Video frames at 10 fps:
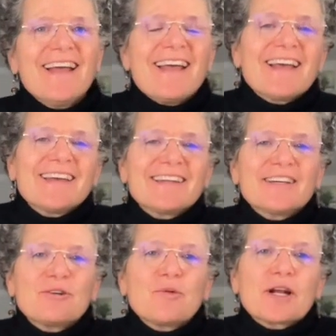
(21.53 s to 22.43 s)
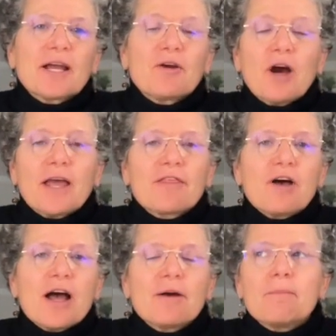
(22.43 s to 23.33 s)
and what I
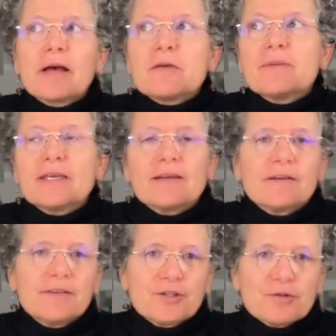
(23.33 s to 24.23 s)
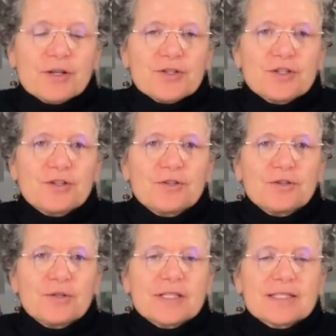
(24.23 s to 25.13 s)
thought might be of interest to
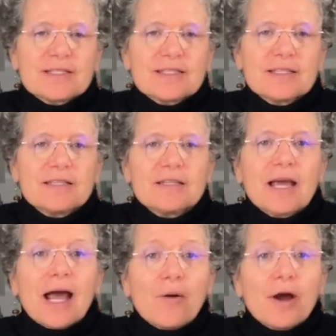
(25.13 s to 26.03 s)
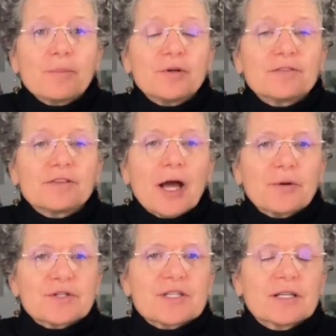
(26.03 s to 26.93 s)
you is to see how I put
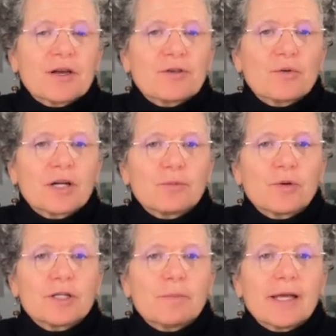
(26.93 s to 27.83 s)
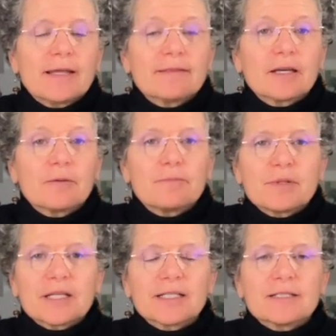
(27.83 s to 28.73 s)
flowers together when I'm going to paint them,
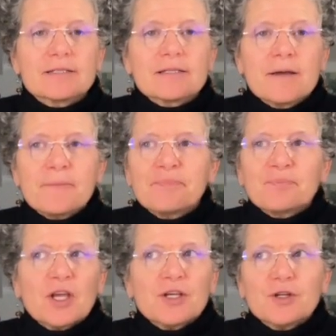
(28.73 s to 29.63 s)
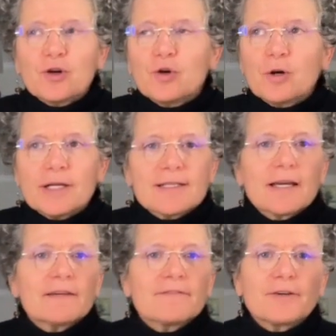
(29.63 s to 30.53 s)
because, you know,
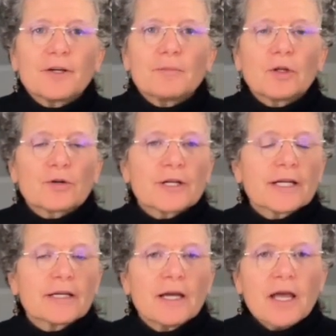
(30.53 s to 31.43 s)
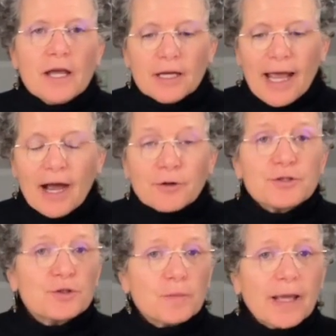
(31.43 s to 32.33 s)
aside from learning how
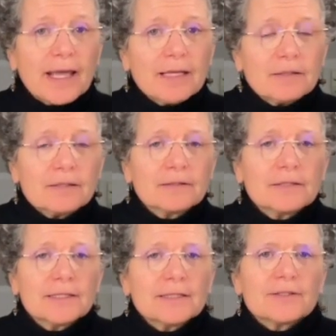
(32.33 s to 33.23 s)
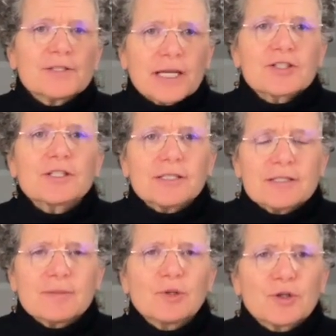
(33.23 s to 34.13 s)
to paint, there's actually
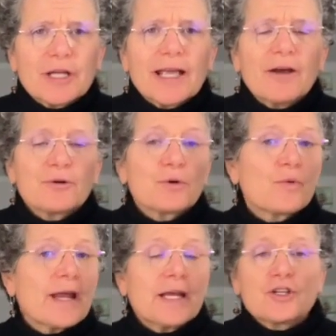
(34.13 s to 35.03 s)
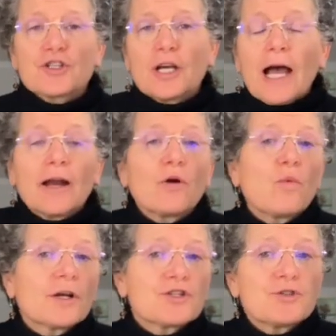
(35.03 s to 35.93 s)
some learning how to arrange. I don't
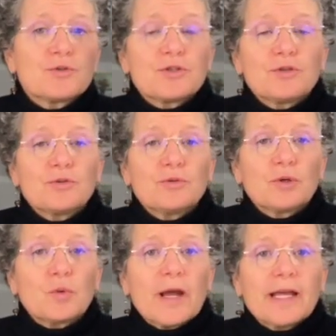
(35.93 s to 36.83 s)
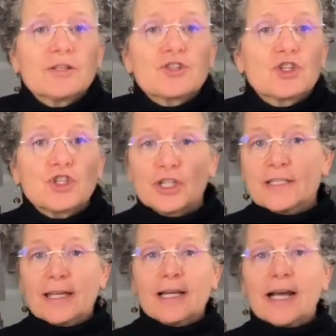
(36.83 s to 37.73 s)
want you to arrange just
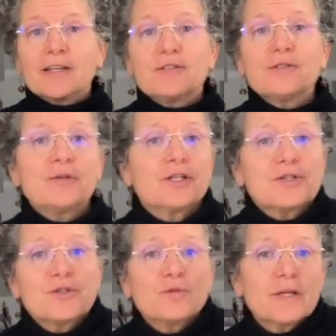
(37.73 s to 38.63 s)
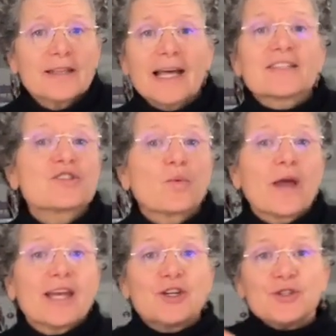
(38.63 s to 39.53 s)
like I do and assuming that's the
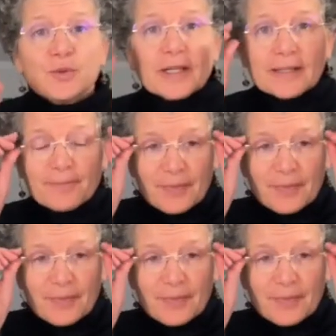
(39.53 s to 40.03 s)
way to do it.